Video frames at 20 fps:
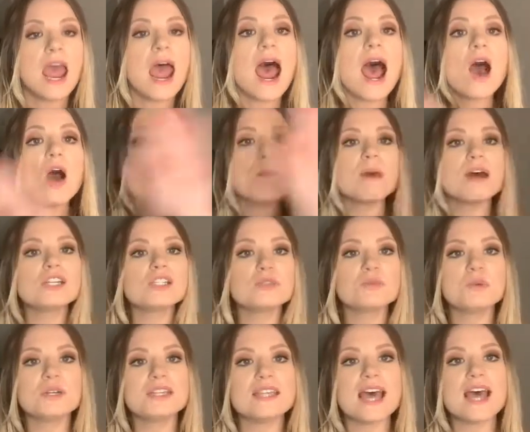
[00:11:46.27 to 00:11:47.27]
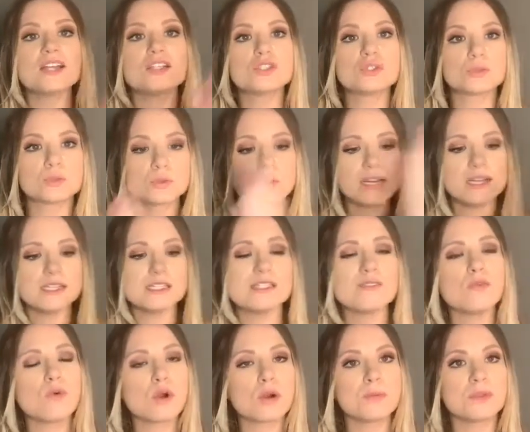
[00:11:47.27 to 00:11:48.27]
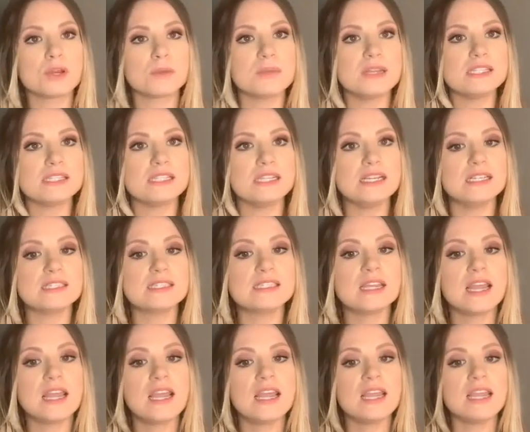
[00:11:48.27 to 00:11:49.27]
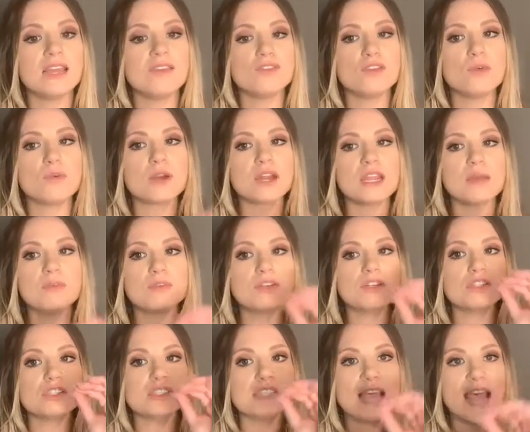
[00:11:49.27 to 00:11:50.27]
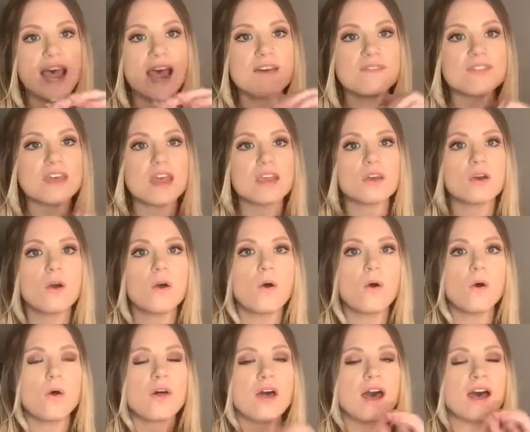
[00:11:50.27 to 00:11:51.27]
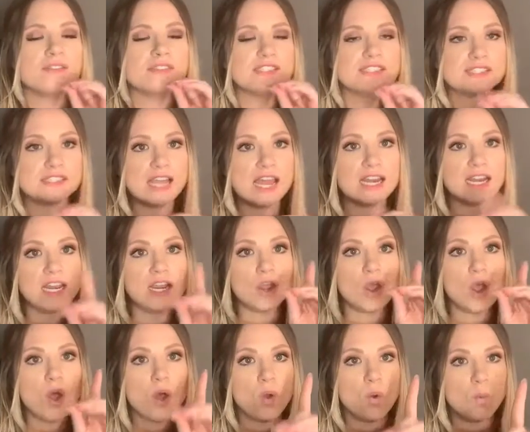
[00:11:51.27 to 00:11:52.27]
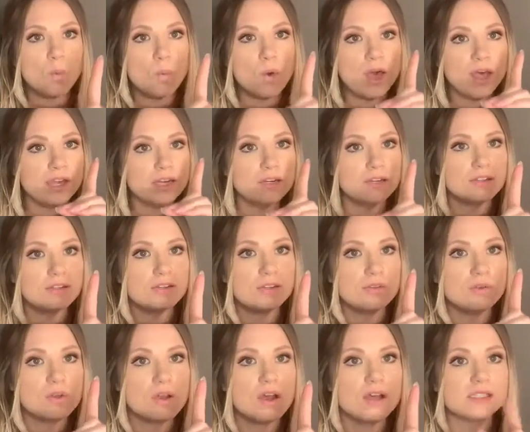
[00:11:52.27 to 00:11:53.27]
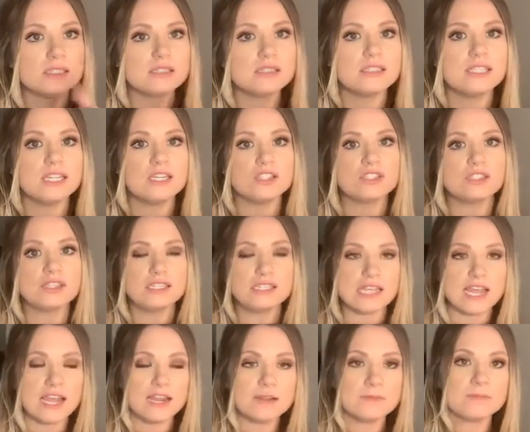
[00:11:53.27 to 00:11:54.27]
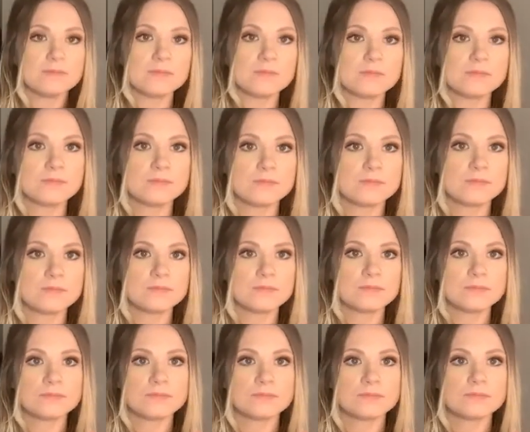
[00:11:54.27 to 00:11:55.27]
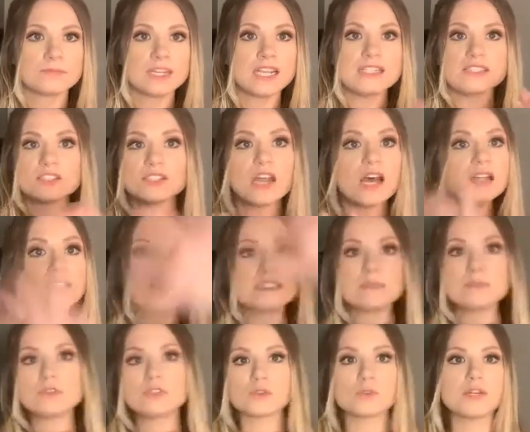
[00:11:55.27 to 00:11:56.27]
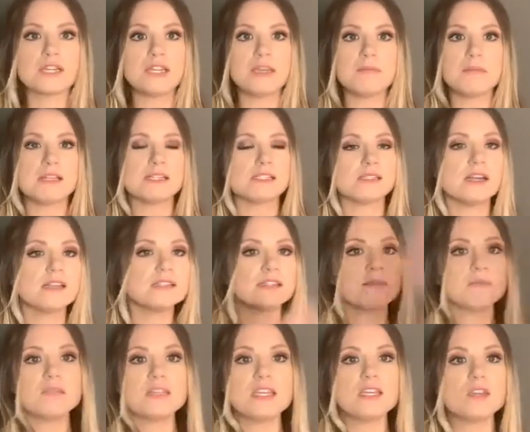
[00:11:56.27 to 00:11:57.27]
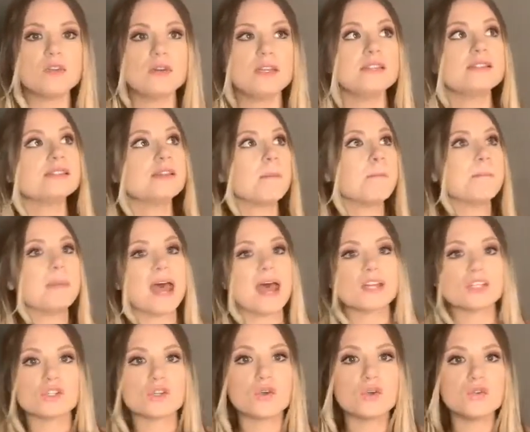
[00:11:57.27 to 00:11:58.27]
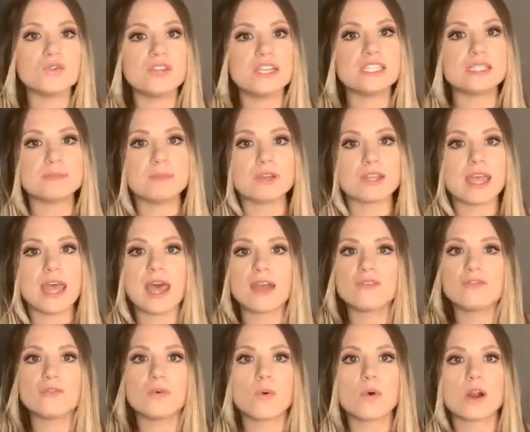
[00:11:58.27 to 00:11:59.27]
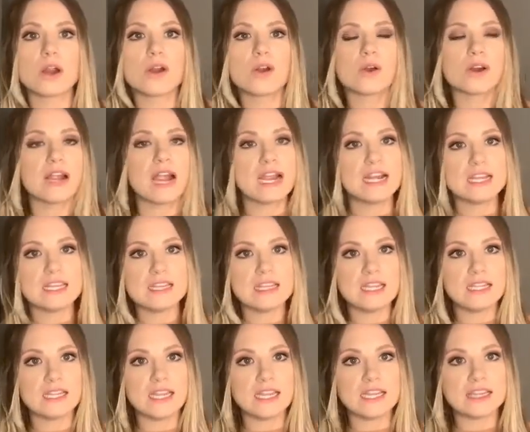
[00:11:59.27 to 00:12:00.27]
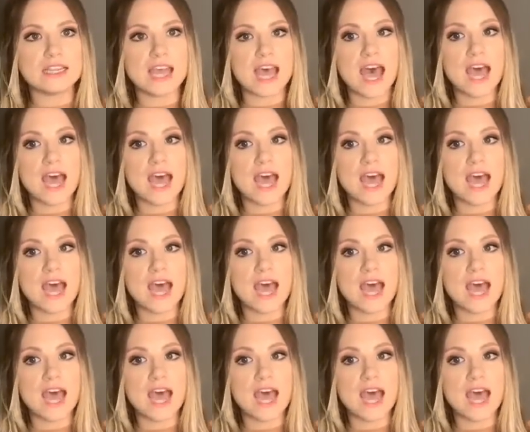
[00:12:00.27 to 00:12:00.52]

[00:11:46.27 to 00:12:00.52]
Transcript: How much would that transform your business if you were able to just have that goal of setting one new consultation a day? It's not some dream, it's not something you need some magical Facebook ad for or anything like